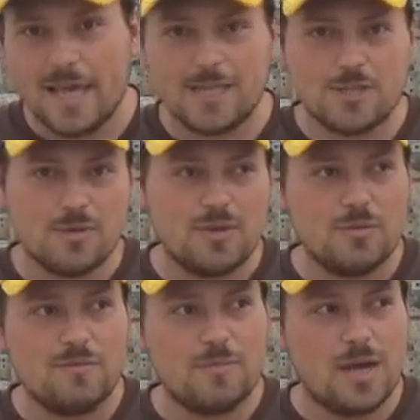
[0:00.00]
and showing
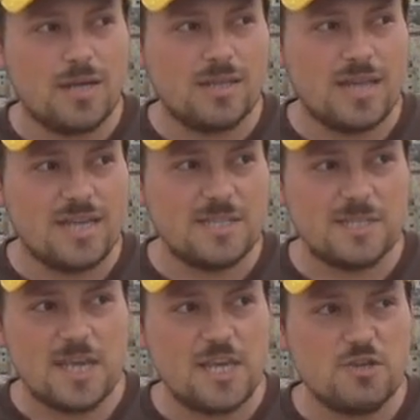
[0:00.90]
you a, a
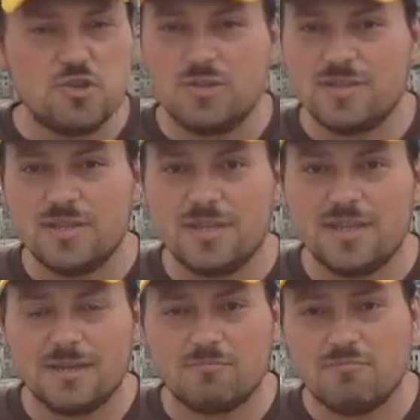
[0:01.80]
nice ancient
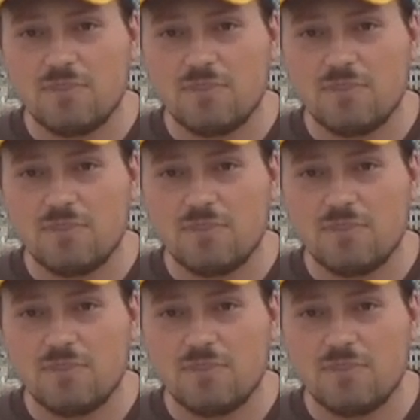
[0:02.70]
city that,